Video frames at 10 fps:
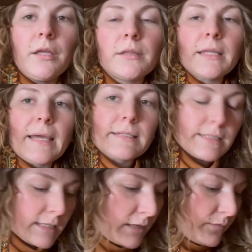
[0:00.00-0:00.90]

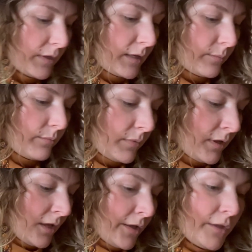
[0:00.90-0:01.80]
let's give them
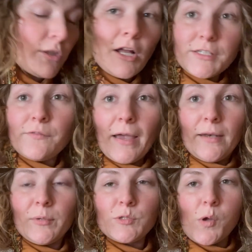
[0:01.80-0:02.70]
lots of
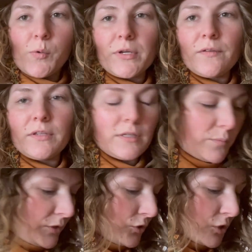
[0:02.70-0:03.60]
vitamins while we're giving
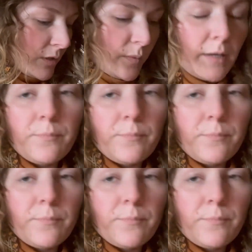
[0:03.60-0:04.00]
them this treatment.